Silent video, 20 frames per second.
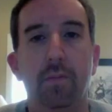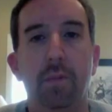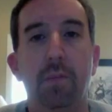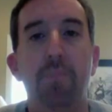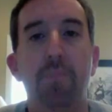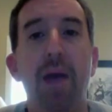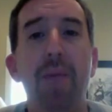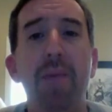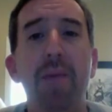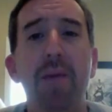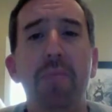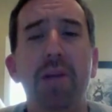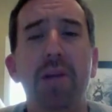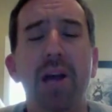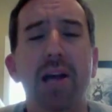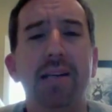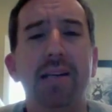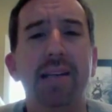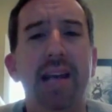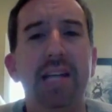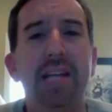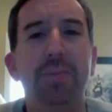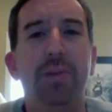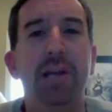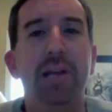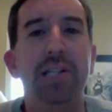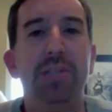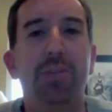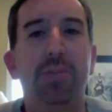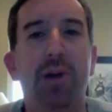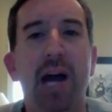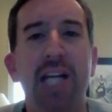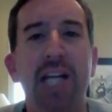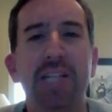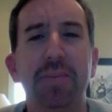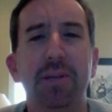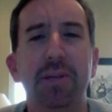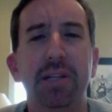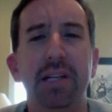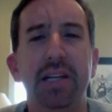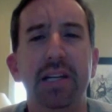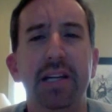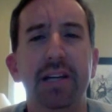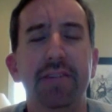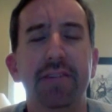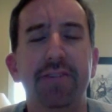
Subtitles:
Batman Beyond takes place approximately